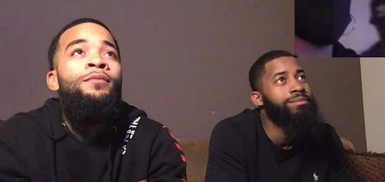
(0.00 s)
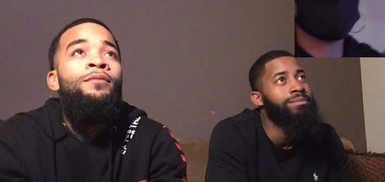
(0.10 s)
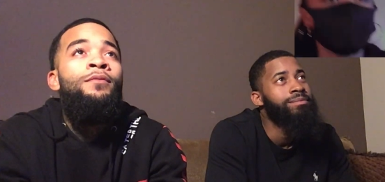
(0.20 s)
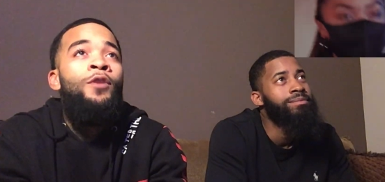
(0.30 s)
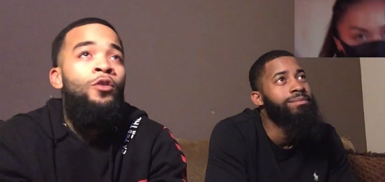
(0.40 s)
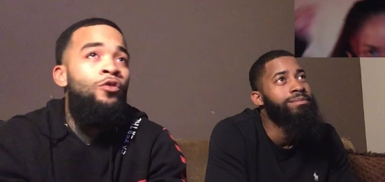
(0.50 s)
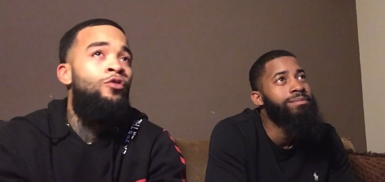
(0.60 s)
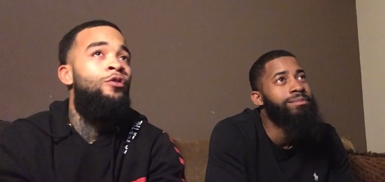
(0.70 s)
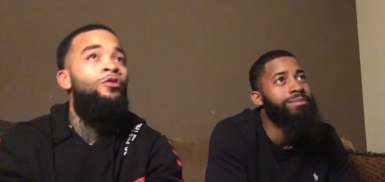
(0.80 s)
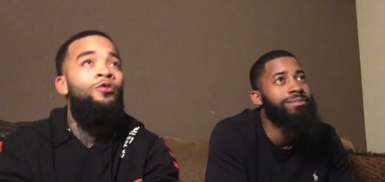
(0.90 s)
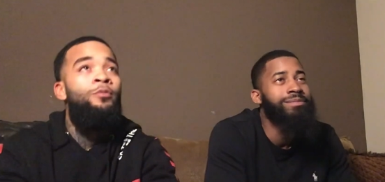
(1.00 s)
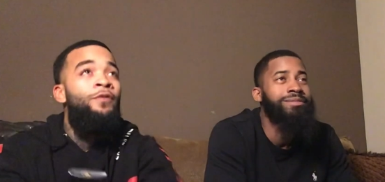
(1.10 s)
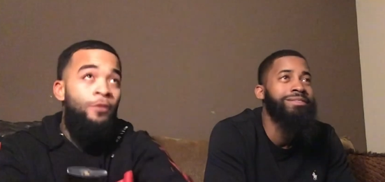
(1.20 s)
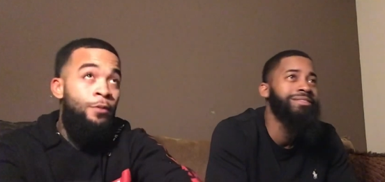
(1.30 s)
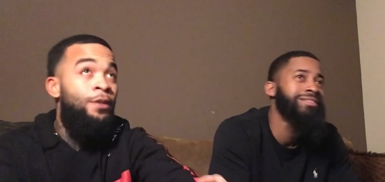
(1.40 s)
Speaker 1: Hold on, hold on.
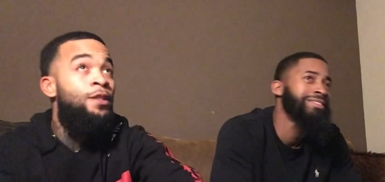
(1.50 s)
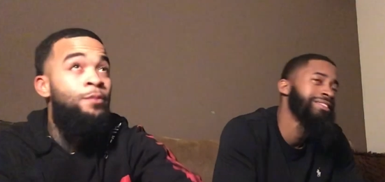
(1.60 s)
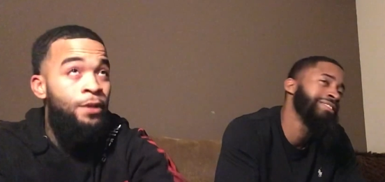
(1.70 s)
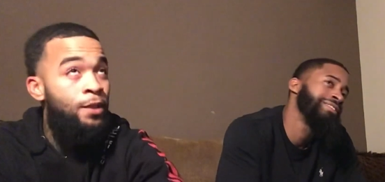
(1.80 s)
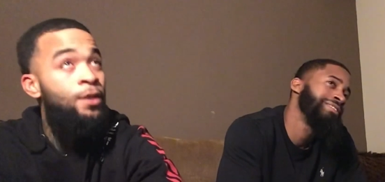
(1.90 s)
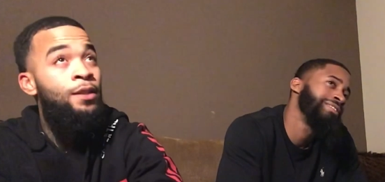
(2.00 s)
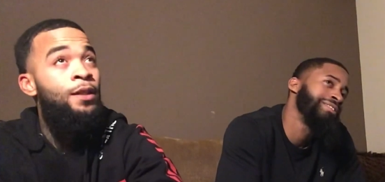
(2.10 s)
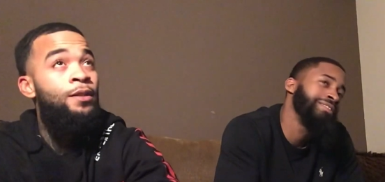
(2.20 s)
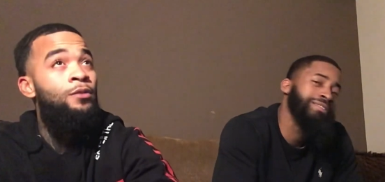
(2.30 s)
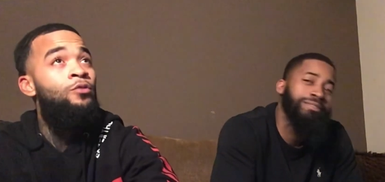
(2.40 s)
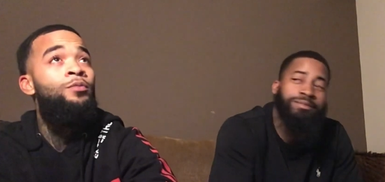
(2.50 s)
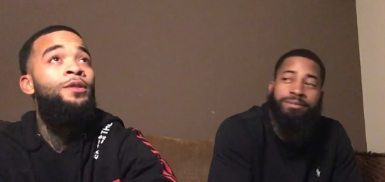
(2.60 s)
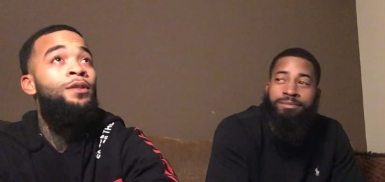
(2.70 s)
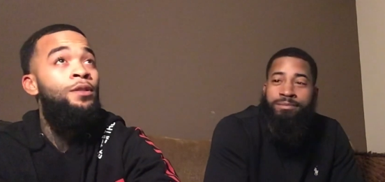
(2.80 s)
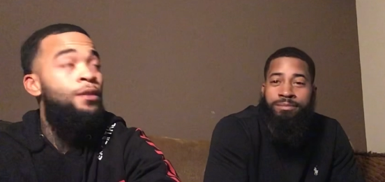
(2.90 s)
Before we jump into the next group and
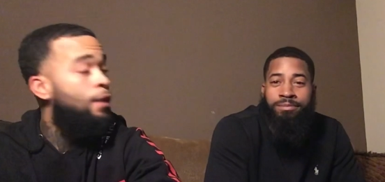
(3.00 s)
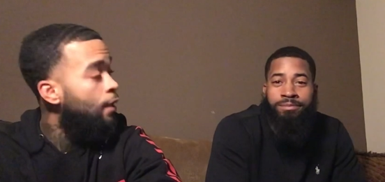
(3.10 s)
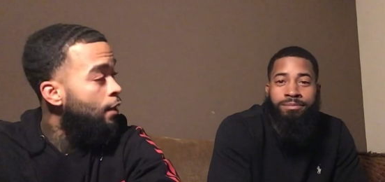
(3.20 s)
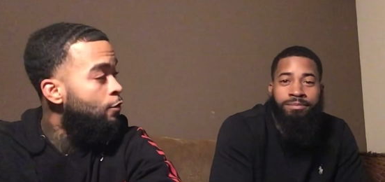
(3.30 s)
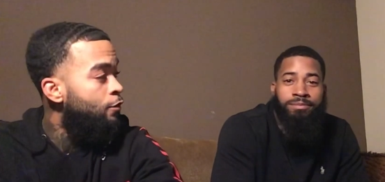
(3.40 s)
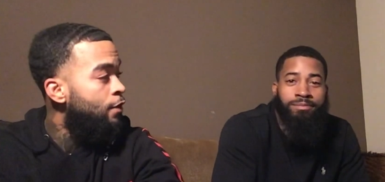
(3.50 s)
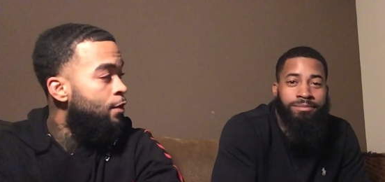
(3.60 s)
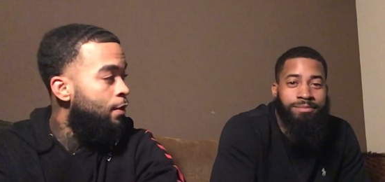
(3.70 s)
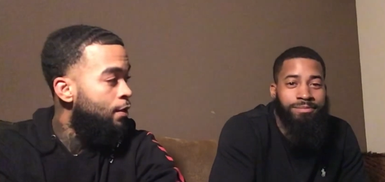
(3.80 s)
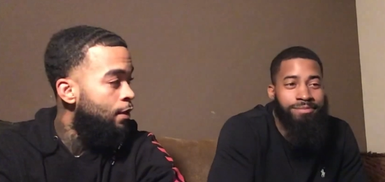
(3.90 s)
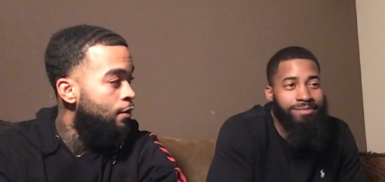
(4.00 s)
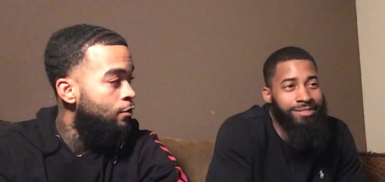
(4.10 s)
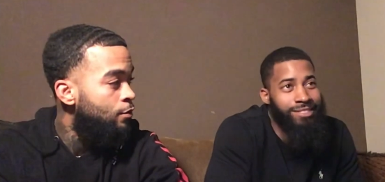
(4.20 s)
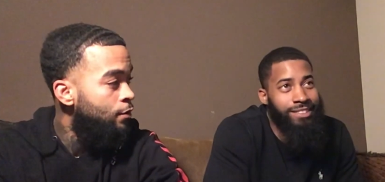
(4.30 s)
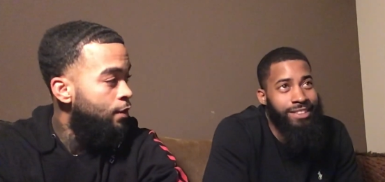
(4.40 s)
shit, like how you feel about that group?
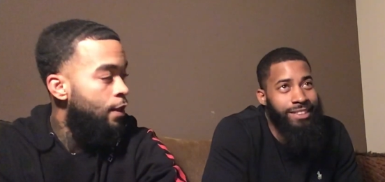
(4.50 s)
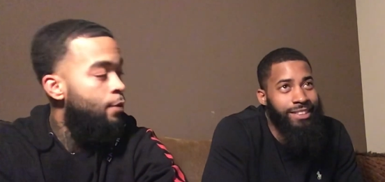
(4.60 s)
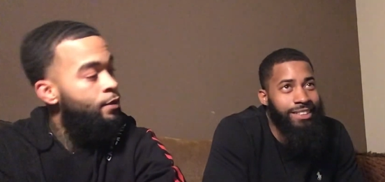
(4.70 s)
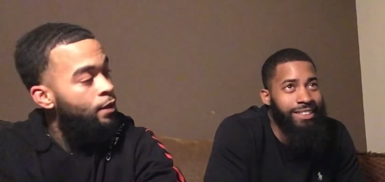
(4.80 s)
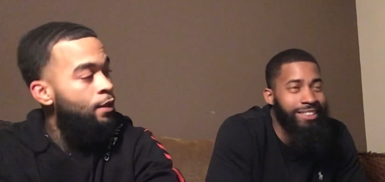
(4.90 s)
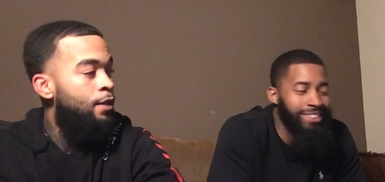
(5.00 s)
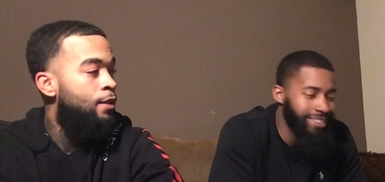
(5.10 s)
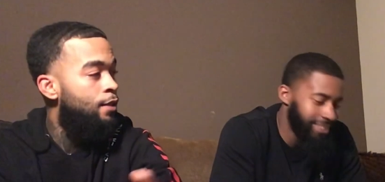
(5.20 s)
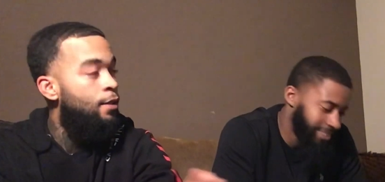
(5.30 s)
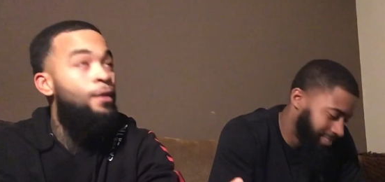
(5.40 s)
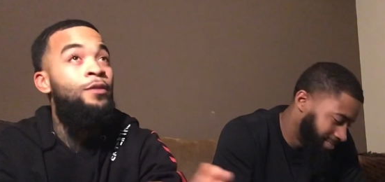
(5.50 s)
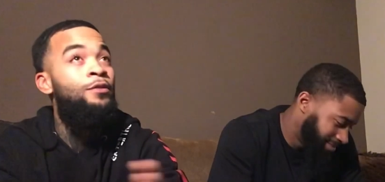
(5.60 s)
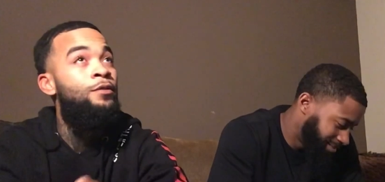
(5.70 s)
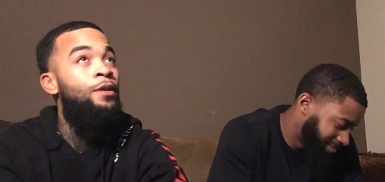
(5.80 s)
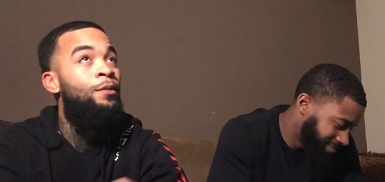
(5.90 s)
That was Aliya and her little.
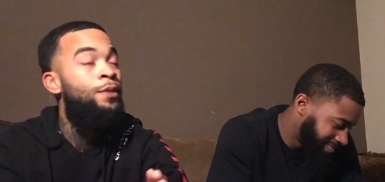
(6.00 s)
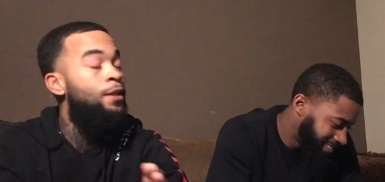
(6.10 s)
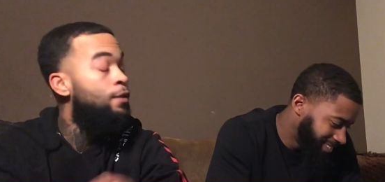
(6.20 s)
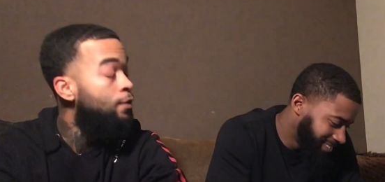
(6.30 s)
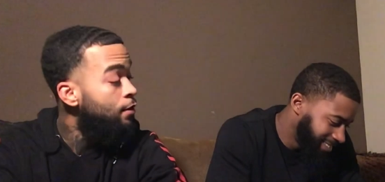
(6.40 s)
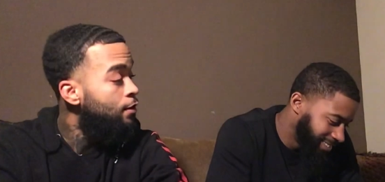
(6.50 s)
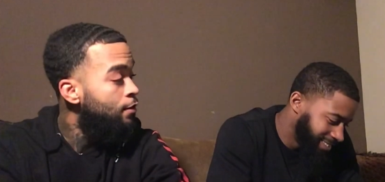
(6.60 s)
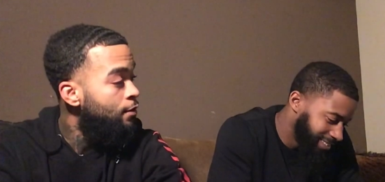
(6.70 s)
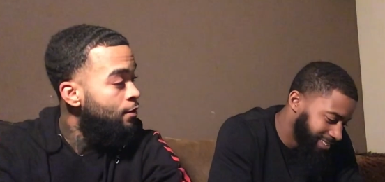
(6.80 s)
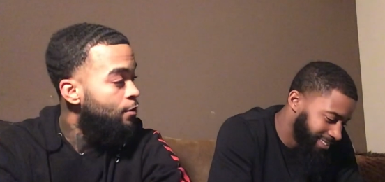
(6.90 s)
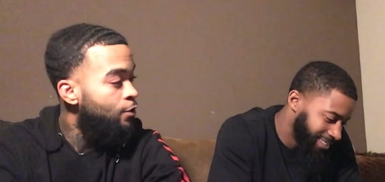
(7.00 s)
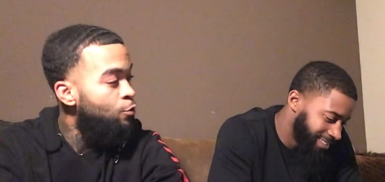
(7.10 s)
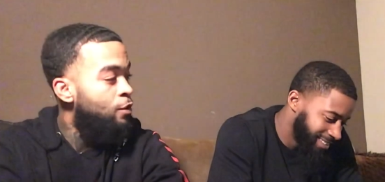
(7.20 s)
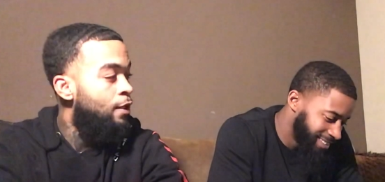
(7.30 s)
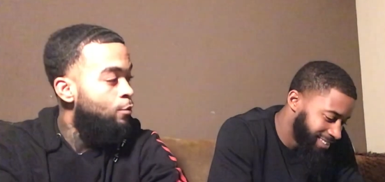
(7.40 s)
I mean, what you
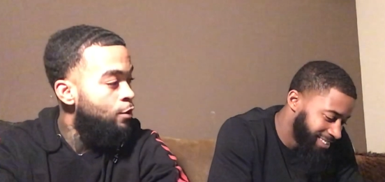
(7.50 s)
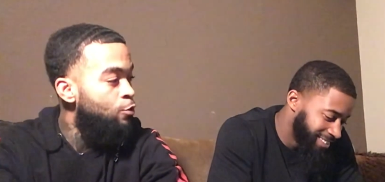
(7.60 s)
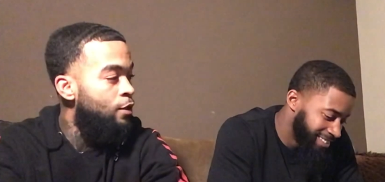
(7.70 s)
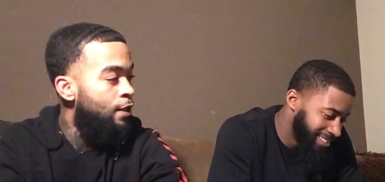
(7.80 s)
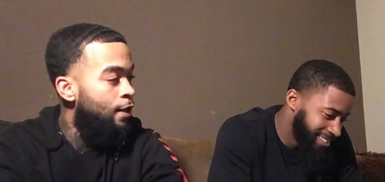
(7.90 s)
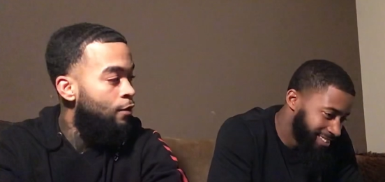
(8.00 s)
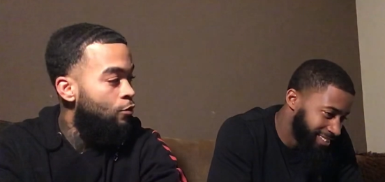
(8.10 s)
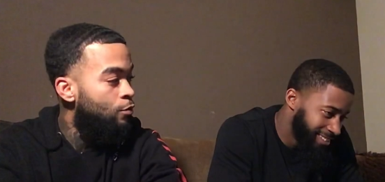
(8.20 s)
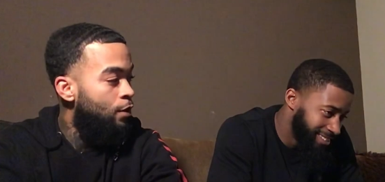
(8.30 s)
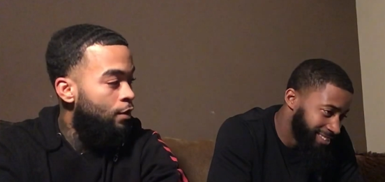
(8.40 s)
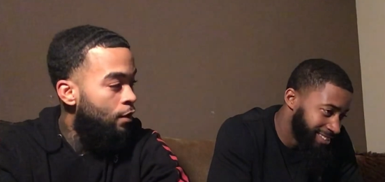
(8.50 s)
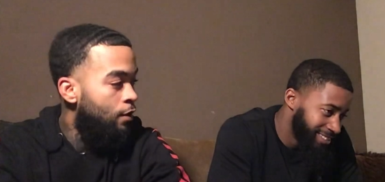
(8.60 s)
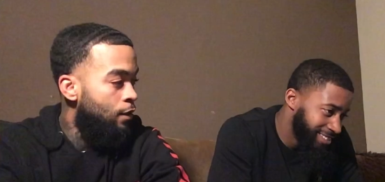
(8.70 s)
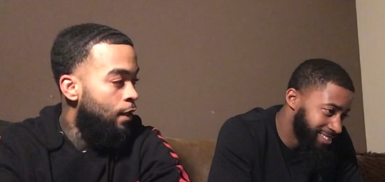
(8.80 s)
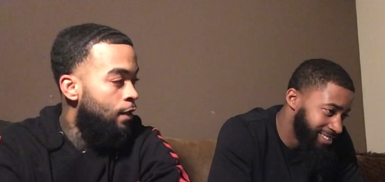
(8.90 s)
think? What you get that group? Uh, uh,
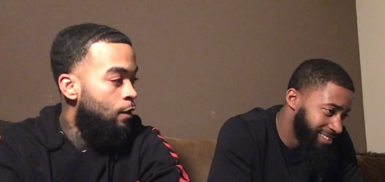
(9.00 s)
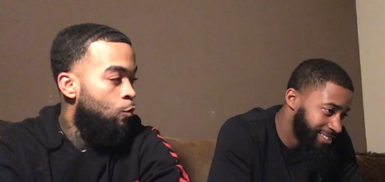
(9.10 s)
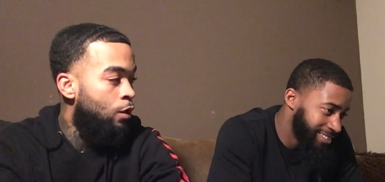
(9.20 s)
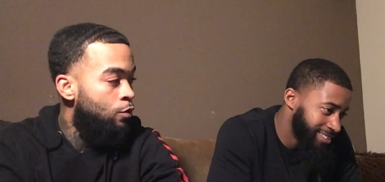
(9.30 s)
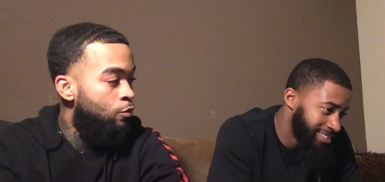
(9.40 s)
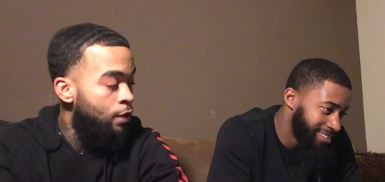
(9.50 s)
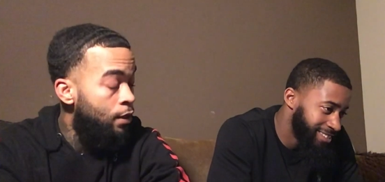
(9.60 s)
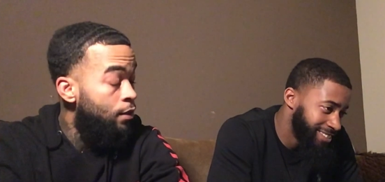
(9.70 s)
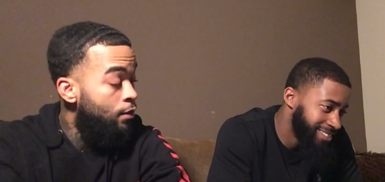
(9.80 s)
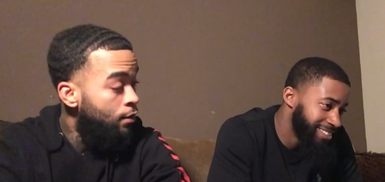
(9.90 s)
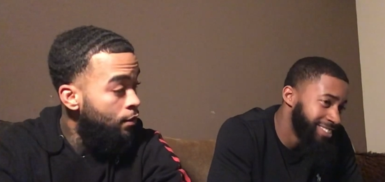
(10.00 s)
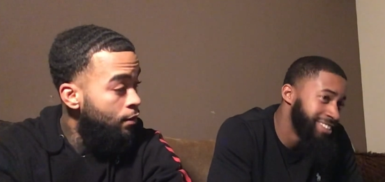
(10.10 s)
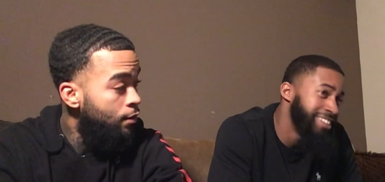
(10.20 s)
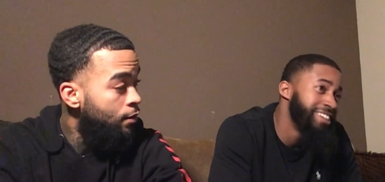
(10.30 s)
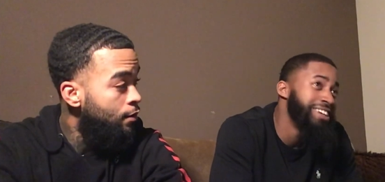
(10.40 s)
like one through ten.
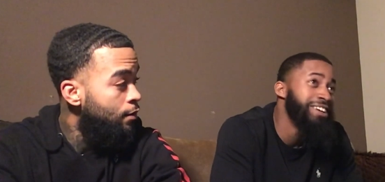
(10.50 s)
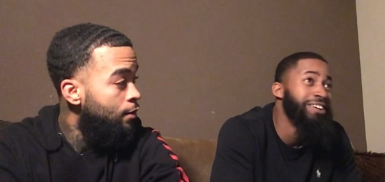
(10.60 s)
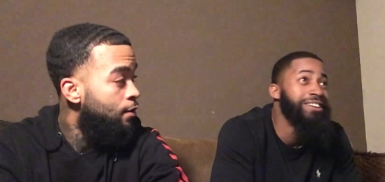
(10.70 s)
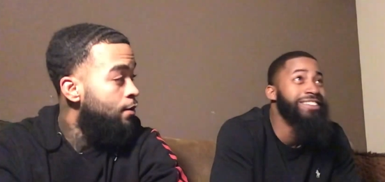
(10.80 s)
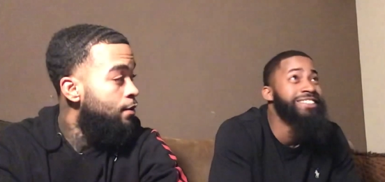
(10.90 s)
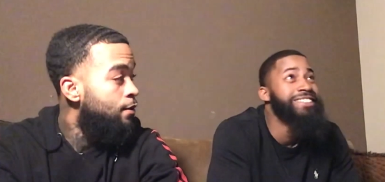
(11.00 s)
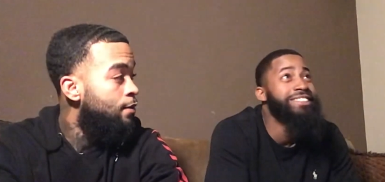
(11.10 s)
All right, see,